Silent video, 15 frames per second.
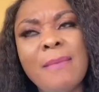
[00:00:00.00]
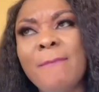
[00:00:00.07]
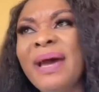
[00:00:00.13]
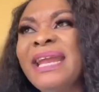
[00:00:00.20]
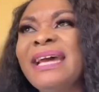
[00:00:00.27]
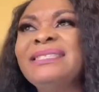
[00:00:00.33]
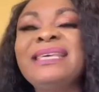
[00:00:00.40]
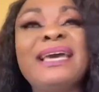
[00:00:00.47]

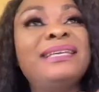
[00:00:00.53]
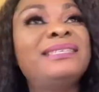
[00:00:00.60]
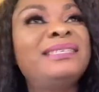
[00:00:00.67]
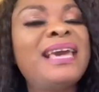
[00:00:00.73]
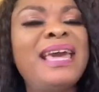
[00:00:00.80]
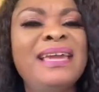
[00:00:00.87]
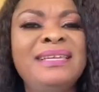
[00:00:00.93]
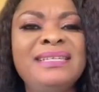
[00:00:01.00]
But as I
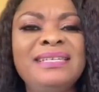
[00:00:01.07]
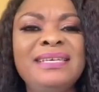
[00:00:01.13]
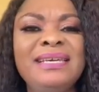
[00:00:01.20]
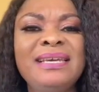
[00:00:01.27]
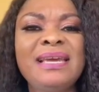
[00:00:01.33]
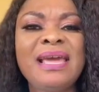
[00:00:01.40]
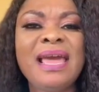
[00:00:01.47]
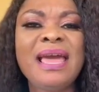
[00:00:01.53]
said,
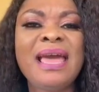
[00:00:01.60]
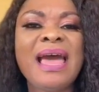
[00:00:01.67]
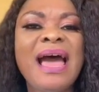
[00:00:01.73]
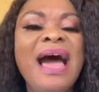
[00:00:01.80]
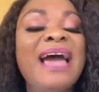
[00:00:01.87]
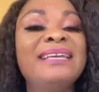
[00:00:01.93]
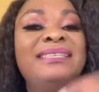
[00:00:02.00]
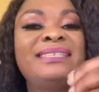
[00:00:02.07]

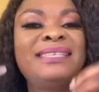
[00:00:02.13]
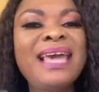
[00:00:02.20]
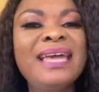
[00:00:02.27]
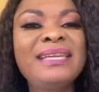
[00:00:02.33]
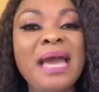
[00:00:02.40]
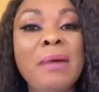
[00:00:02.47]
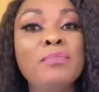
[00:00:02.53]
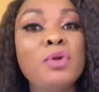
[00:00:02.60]
I
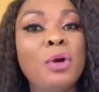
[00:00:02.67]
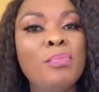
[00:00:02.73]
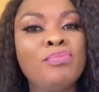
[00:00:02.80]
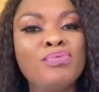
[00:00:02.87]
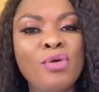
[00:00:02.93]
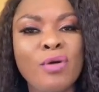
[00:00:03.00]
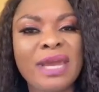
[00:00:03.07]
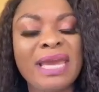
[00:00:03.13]
said I'm
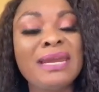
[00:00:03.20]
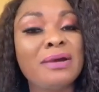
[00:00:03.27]
not broke,